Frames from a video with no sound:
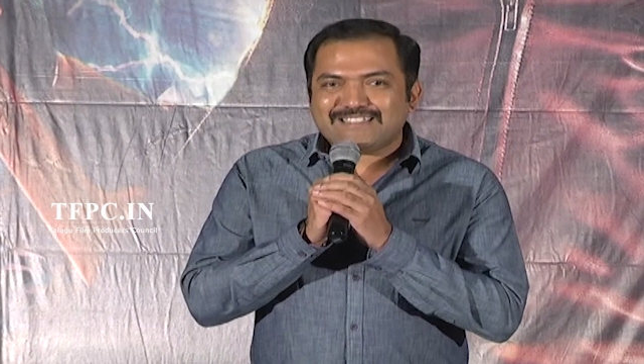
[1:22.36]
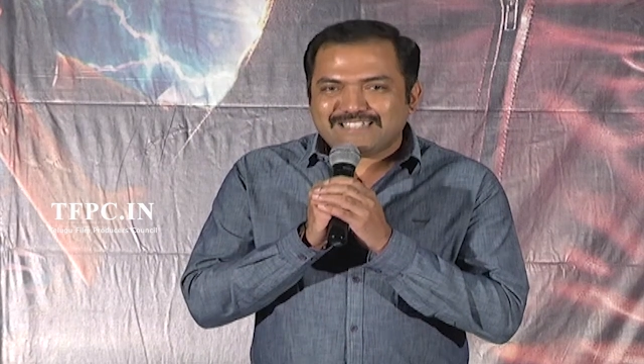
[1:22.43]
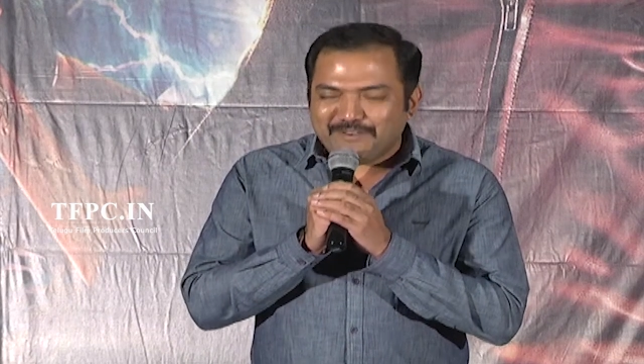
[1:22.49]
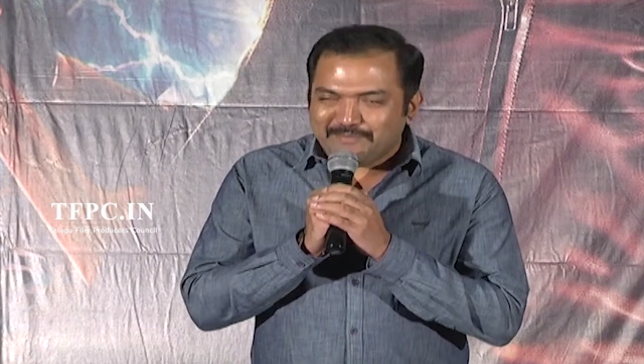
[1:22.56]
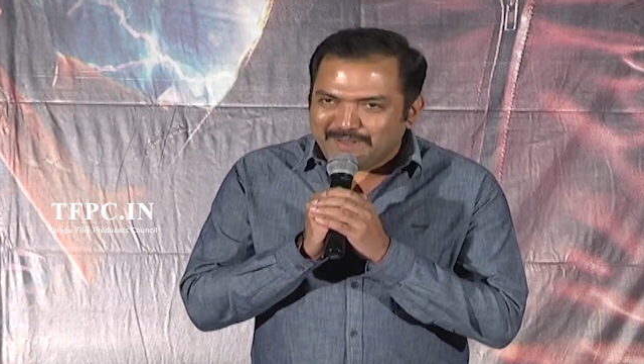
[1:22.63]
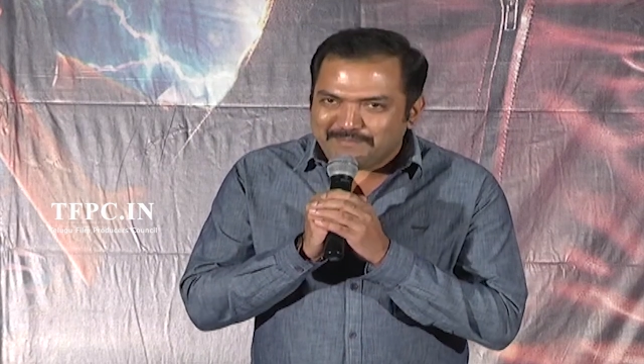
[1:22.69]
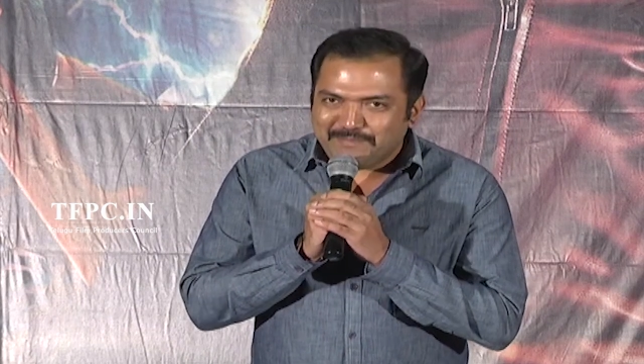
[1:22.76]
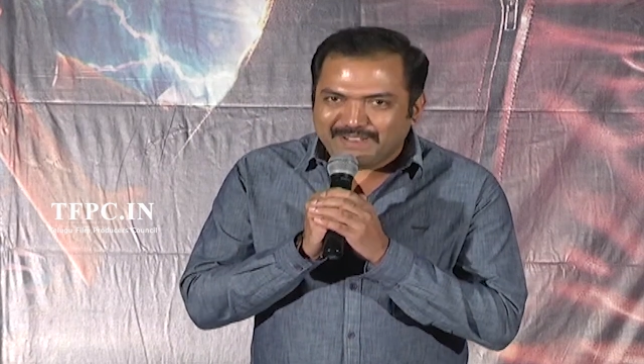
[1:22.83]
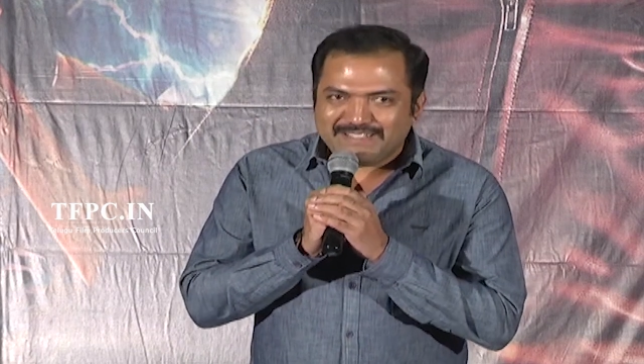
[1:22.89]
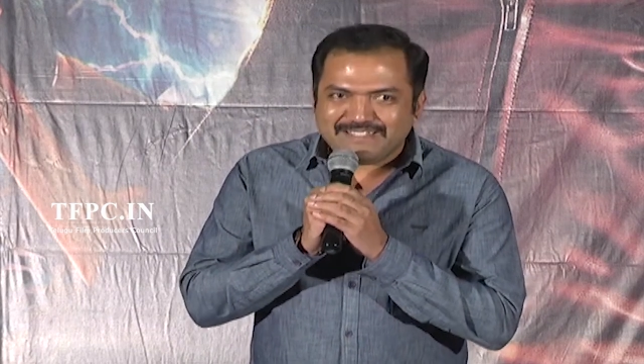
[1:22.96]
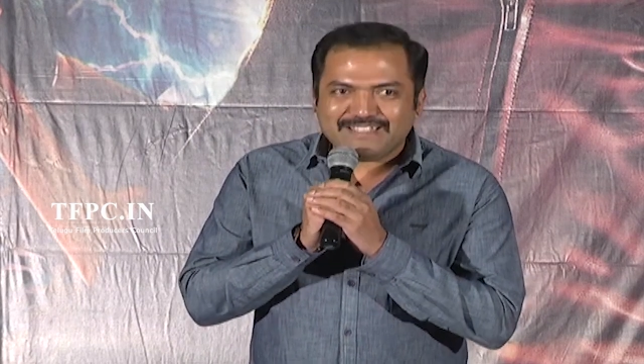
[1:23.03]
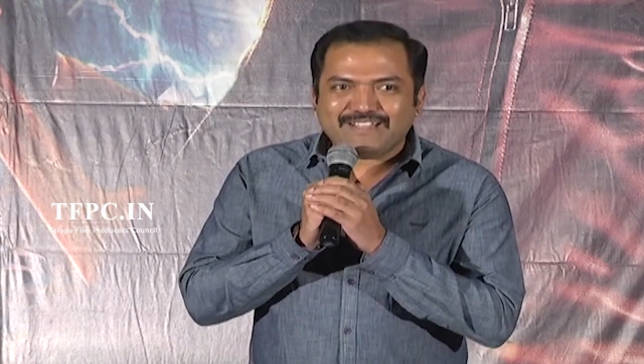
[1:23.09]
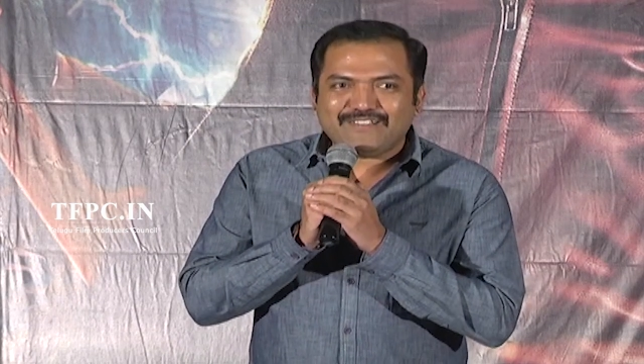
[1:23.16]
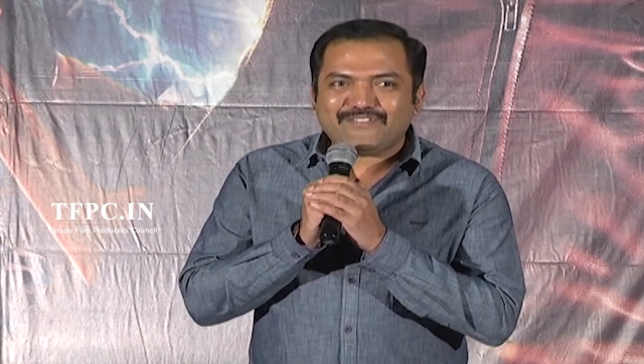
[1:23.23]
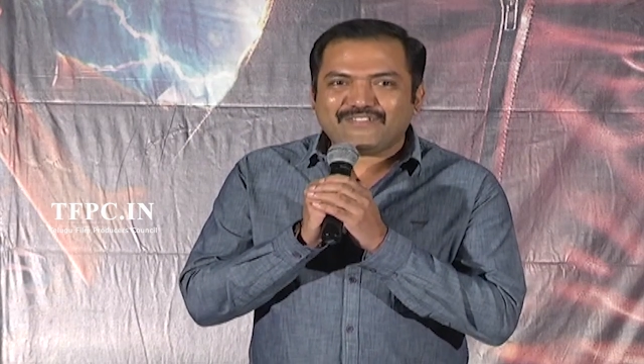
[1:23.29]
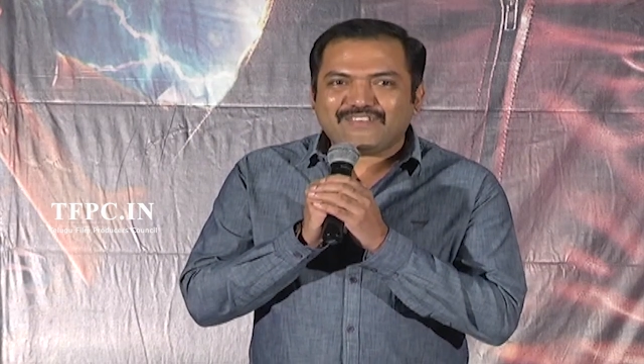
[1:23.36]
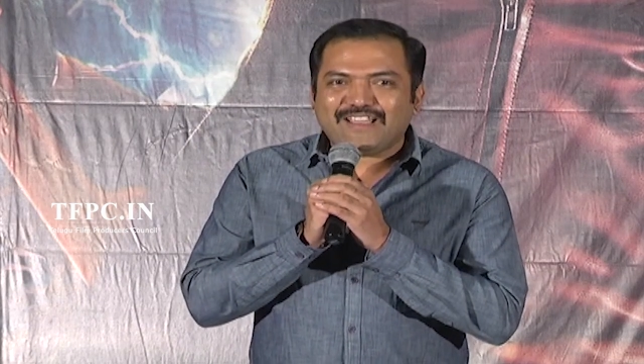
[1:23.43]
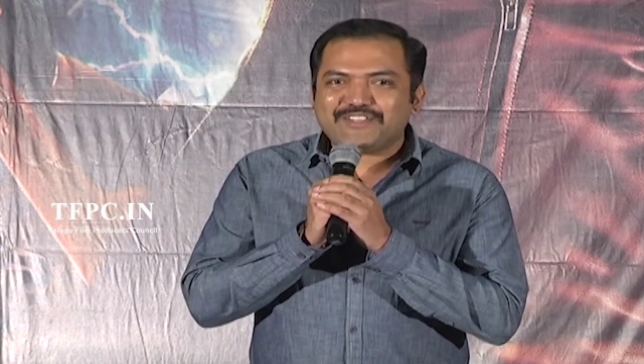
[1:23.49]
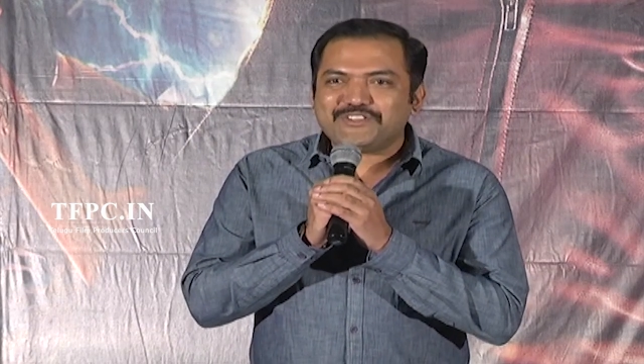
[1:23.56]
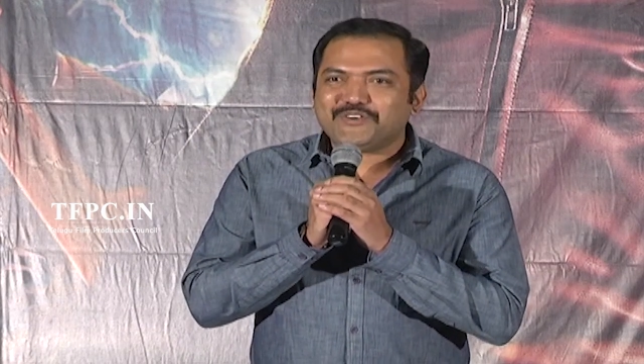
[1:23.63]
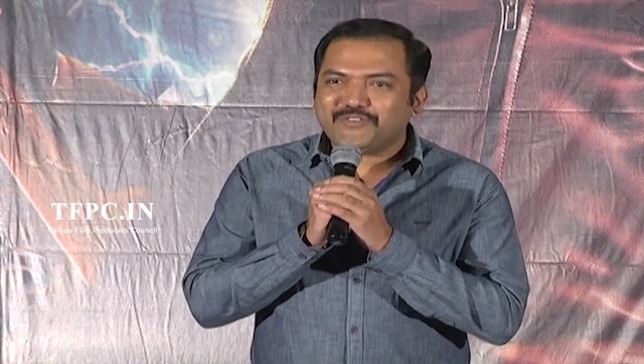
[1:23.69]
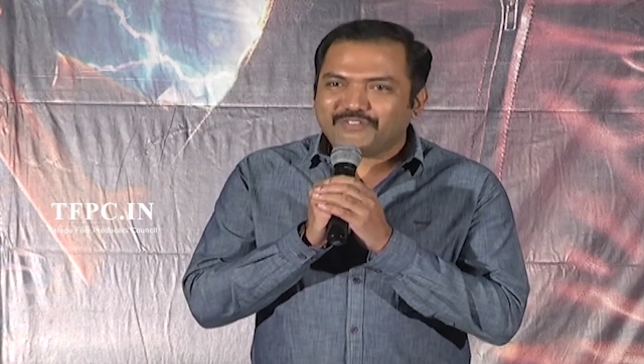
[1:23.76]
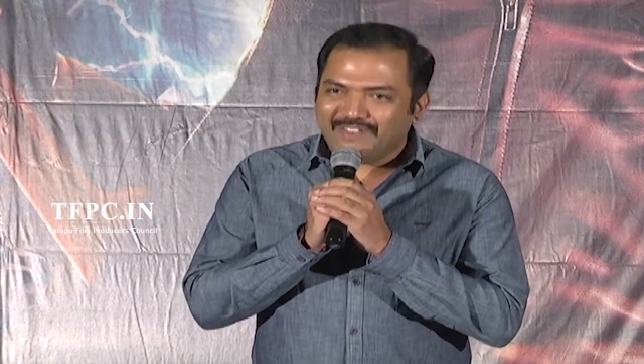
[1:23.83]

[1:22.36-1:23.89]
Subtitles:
submit myself at your